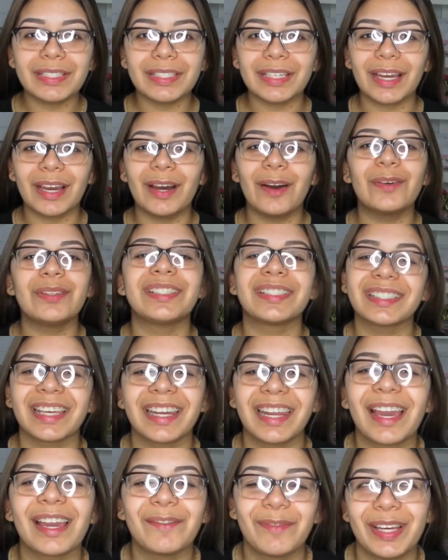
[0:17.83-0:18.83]
Oh, just kidding, I
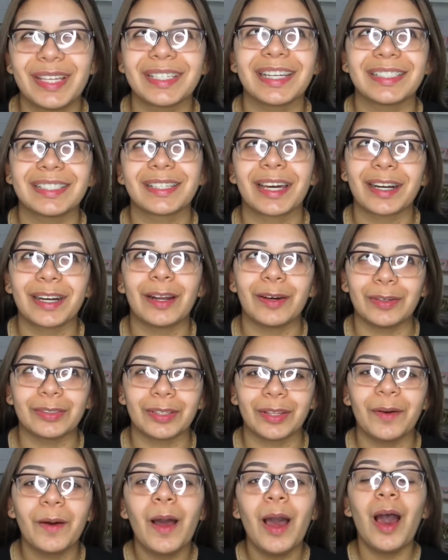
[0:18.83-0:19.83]
wish I just got it at Ulta
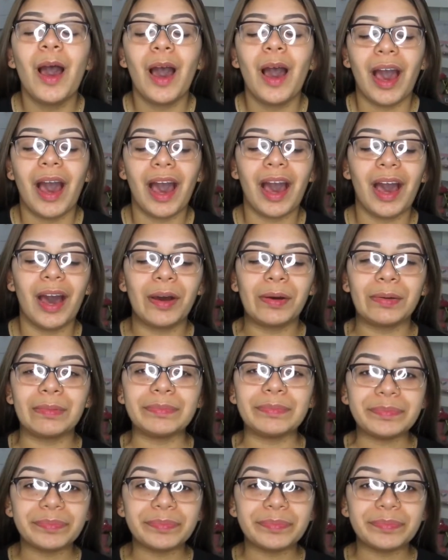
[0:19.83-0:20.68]
though.